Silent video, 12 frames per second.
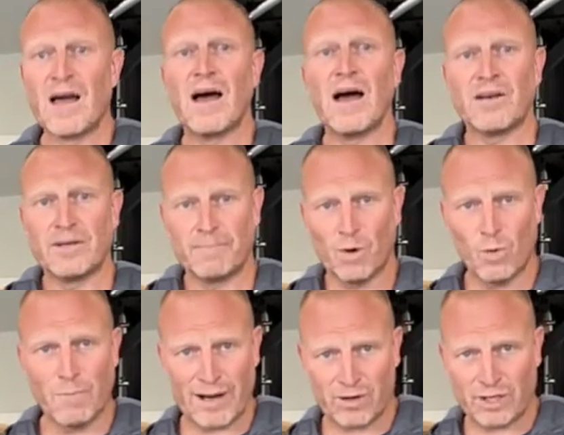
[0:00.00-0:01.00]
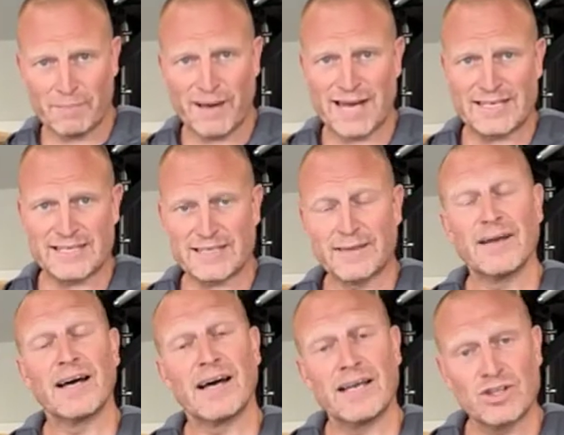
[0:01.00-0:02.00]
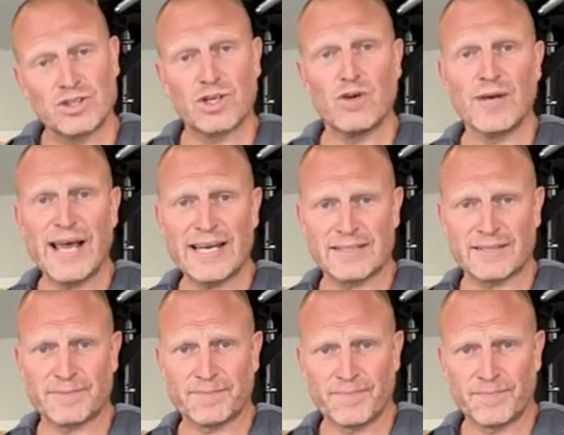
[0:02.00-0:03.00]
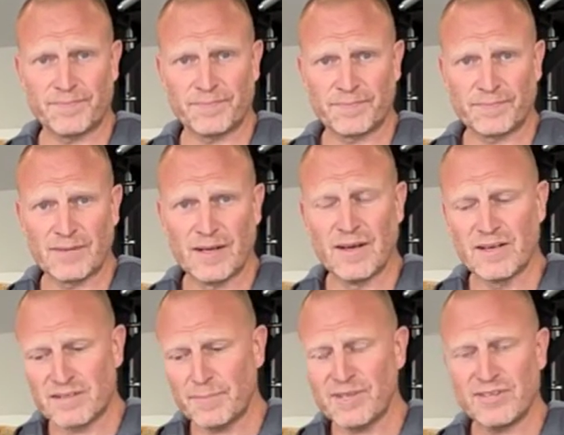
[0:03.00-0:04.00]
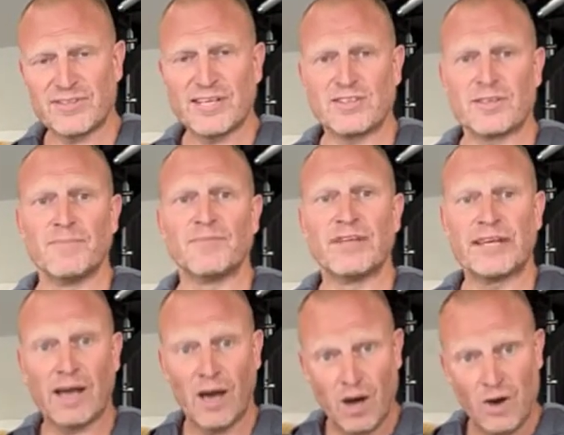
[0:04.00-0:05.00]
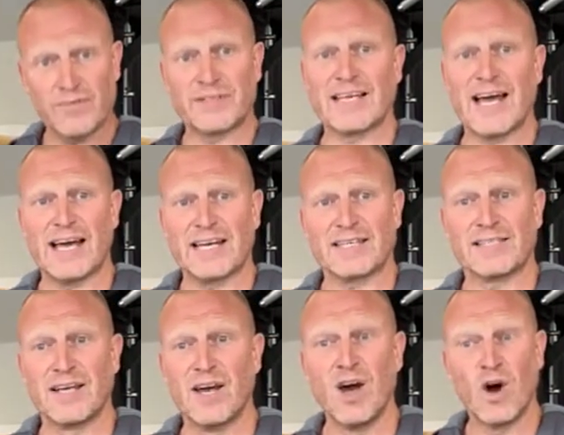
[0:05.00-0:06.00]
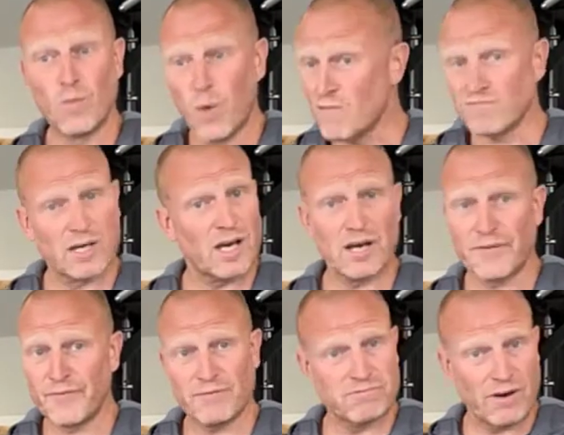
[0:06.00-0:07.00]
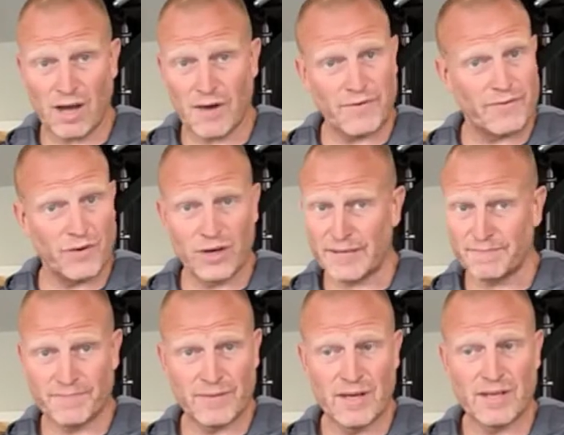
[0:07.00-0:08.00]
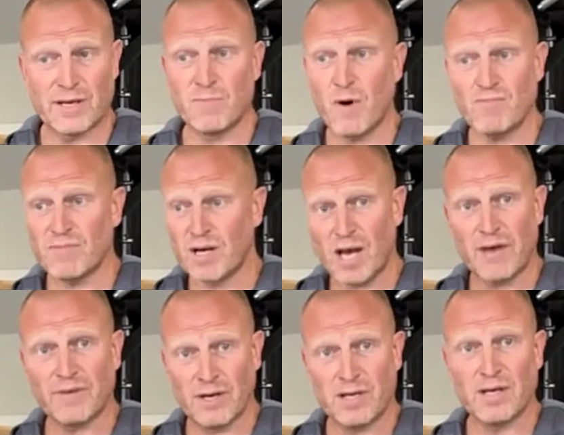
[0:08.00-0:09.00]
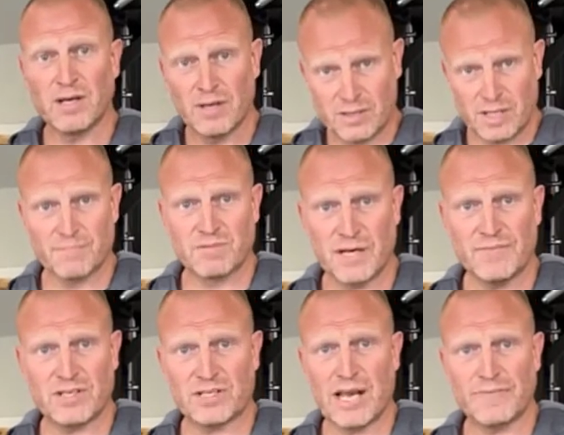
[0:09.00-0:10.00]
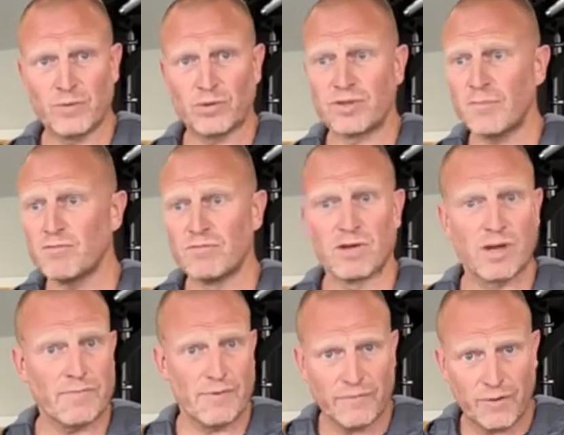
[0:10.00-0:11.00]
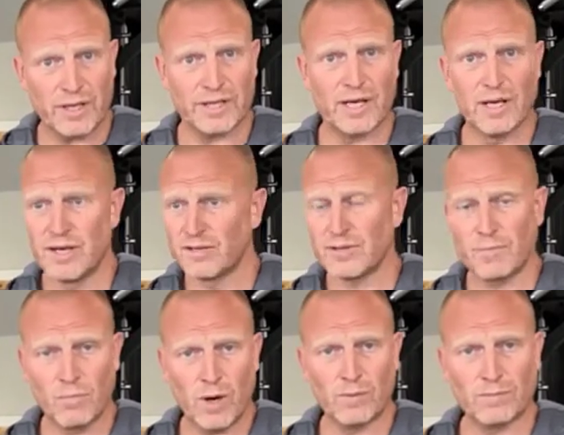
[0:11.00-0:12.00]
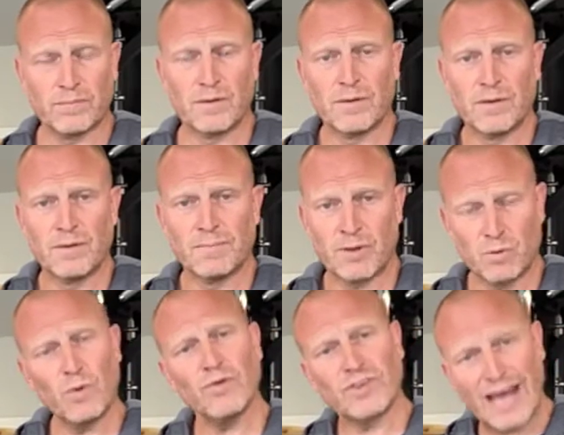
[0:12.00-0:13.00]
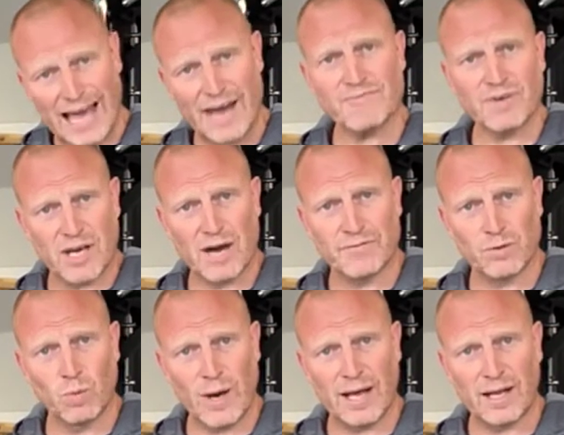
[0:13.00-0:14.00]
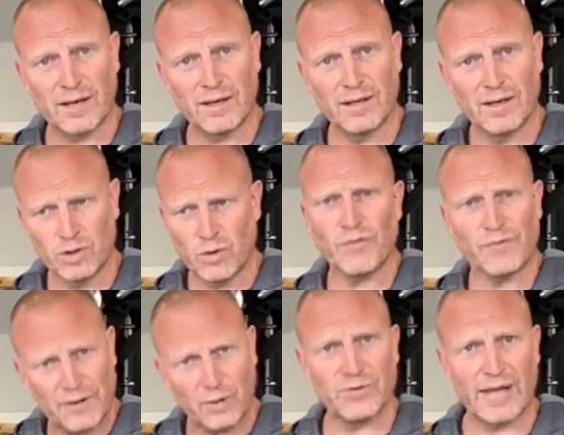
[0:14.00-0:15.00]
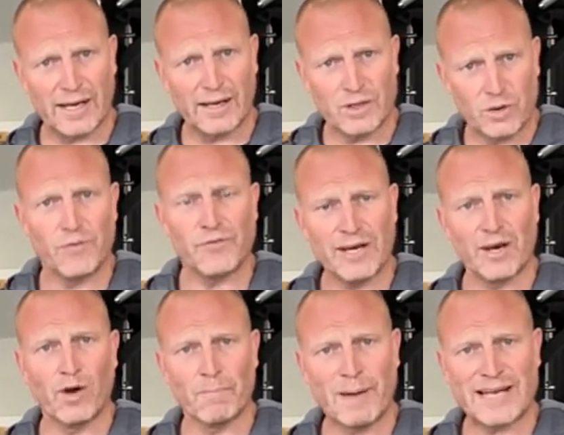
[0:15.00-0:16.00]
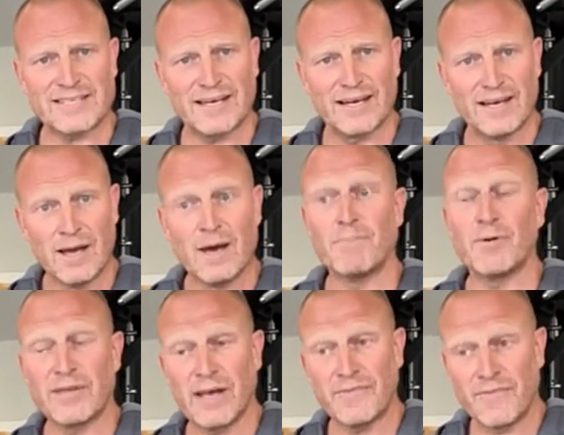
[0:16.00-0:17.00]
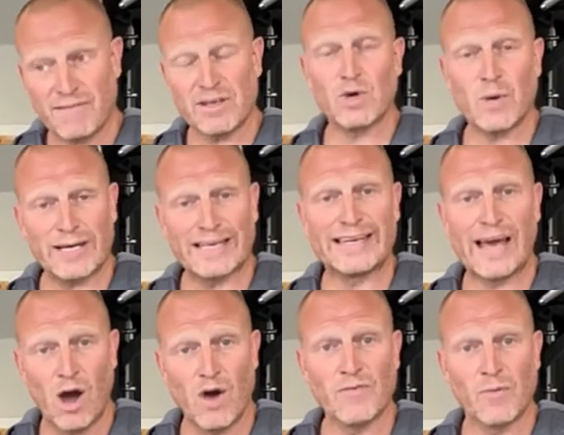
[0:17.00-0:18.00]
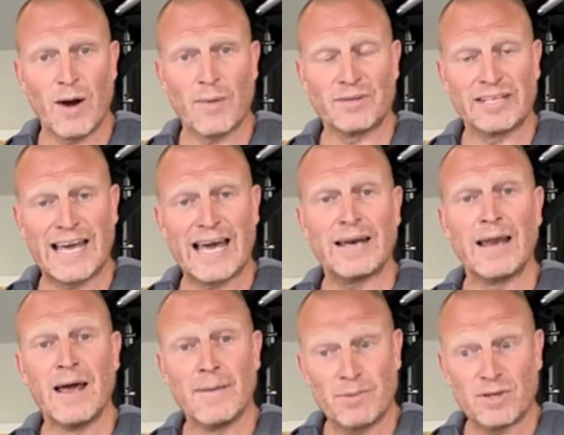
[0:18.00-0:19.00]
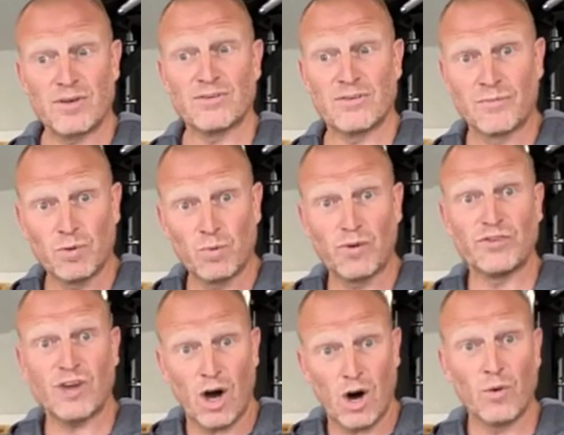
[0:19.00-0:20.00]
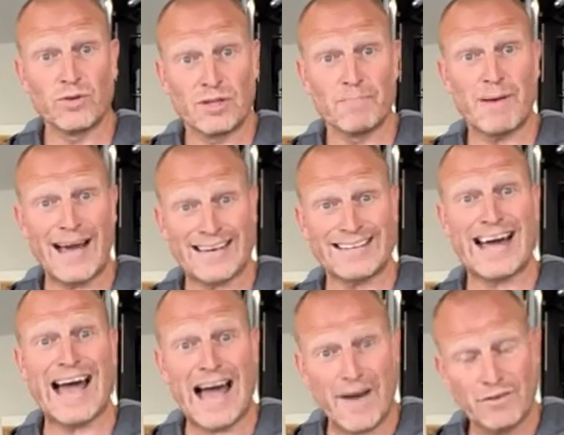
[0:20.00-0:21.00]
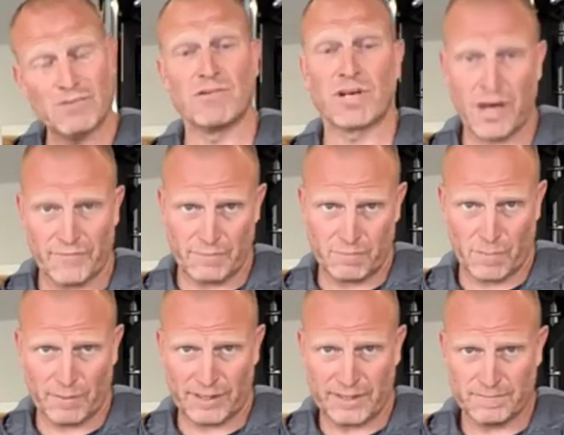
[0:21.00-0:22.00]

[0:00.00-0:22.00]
And you pull back on your pace, and it's too late. Some of the systems that get overtaxed won't recover, recover fully. They won't recover to the previous level. Some will recover fully, some won't. But the ones that have recovered well, you'll feel that and you'll feel a lot better. But they'll very quickly get overwhelmed again because of the ones that are holding them back that haven't recovered properly.